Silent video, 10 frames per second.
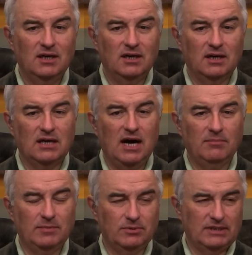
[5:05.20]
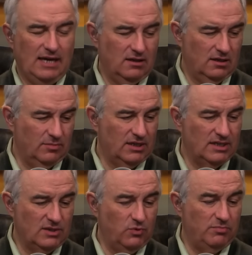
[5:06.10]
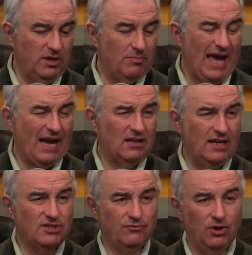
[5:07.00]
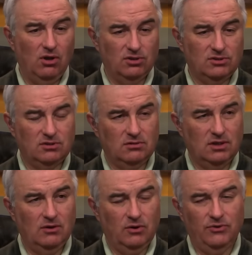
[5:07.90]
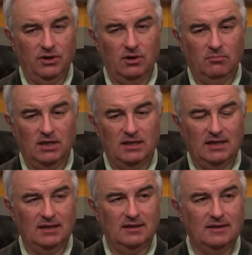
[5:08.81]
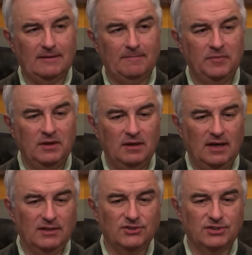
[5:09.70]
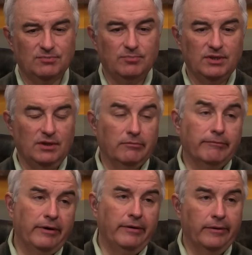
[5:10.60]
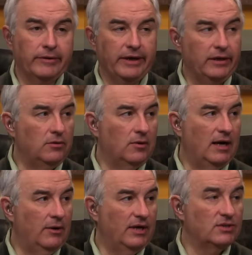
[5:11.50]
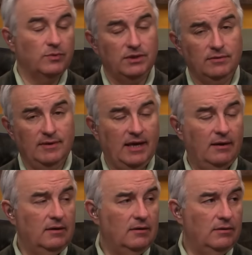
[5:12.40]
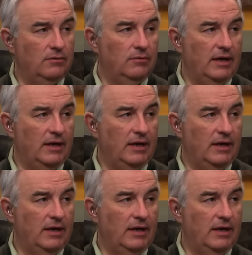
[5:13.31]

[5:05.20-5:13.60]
uh, calm people down a little bit, because there would be a backlash if we all go there on Monday and uh, and it's just, you know, oh, okay, new iOS, we knew that. New